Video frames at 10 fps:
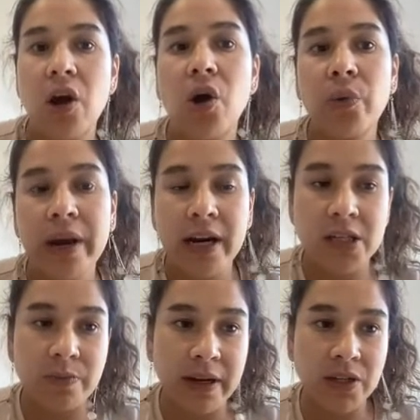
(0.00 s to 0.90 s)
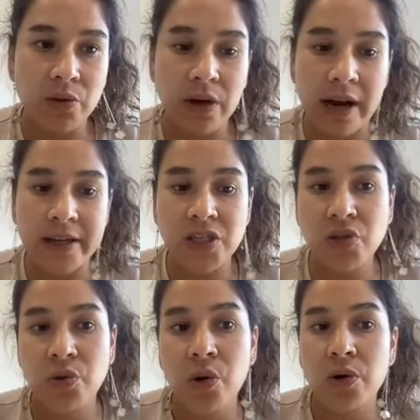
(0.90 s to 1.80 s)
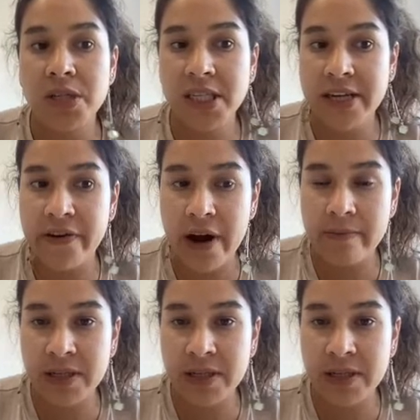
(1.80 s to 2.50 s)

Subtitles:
or we can speak to our clients through our CRM